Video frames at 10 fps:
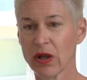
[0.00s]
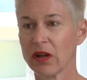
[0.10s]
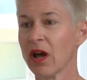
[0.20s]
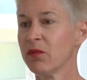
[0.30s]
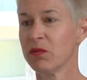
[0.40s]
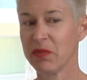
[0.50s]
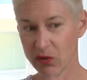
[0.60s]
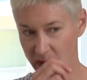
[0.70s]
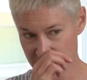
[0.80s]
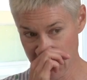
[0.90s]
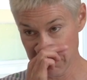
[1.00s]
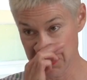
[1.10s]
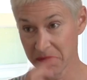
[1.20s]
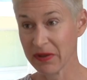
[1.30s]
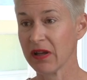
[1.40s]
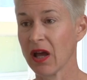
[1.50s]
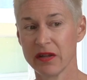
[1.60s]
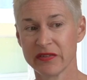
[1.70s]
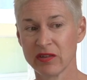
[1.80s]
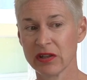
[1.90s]
Well, I would be quite happy to be
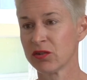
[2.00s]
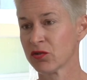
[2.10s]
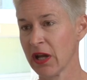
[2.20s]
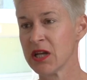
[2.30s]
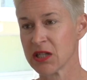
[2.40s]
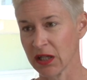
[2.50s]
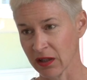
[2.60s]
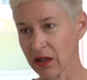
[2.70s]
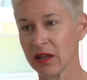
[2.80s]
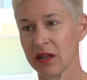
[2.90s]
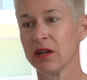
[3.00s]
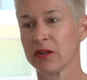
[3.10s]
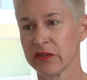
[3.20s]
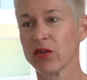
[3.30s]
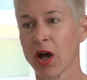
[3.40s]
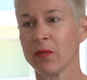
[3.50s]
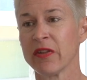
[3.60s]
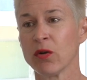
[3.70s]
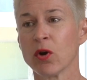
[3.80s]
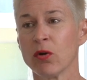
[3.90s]
still trading in a year's time. I
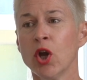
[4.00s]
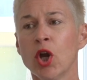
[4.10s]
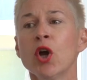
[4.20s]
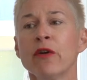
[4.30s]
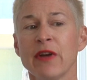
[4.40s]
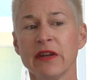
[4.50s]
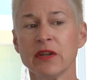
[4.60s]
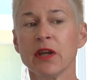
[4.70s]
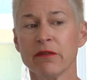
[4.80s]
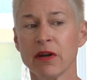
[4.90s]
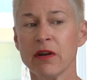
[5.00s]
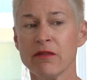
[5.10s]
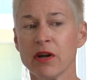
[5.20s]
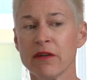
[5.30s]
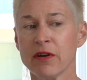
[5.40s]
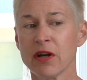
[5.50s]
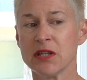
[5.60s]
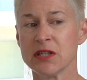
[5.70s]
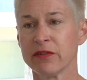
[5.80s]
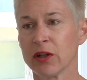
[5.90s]
think we're facing a very, very, very
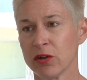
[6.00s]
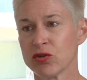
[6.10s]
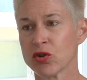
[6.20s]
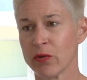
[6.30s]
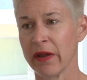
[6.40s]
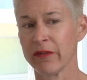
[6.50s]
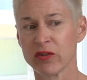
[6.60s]
difficult terrain.